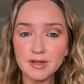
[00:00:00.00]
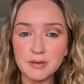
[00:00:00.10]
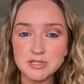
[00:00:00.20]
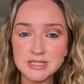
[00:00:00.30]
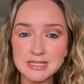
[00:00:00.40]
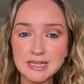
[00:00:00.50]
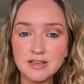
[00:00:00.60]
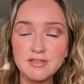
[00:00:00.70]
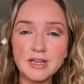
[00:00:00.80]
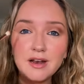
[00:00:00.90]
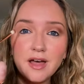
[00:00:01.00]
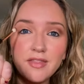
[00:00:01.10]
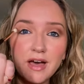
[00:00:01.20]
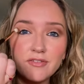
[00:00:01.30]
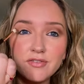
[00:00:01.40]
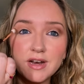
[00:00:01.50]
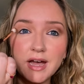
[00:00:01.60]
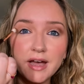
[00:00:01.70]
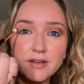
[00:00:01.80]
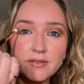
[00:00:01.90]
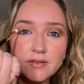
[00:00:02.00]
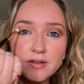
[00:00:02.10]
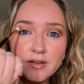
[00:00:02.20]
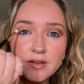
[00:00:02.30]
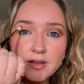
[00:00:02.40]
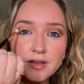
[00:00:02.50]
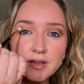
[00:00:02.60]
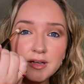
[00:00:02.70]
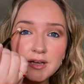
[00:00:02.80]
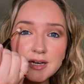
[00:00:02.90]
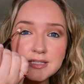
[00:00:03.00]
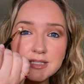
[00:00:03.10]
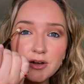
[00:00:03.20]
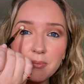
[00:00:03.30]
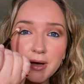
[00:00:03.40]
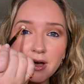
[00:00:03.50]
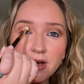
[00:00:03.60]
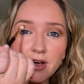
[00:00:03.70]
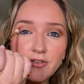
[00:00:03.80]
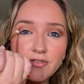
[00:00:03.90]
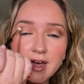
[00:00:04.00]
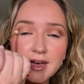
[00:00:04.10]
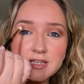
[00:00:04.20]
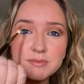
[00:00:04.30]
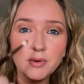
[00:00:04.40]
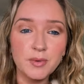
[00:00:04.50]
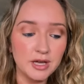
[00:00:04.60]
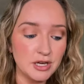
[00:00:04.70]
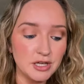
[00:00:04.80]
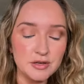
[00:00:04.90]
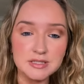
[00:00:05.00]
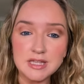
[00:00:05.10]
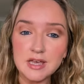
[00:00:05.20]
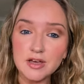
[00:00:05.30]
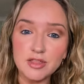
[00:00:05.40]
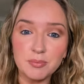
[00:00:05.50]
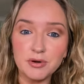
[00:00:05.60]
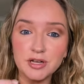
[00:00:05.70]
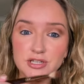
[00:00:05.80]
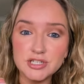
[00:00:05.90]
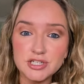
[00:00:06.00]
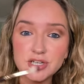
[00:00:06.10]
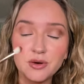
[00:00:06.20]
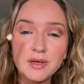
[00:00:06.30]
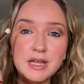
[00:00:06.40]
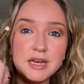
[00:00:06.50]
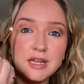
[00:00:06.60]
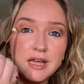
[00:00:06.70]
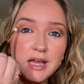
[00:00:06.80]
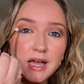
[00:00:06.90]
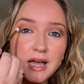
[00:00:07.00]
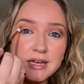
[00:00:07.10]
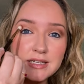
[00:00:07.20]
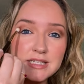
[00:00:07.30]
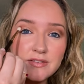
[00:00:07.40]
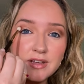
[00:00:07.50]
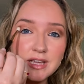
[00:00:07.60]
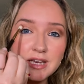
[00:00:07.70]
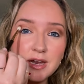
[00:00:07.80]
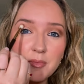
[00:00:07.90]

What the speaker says: I'm just leaving it like that for now. It's not perfect, but we're gonna use the other brush to go in and intervene in a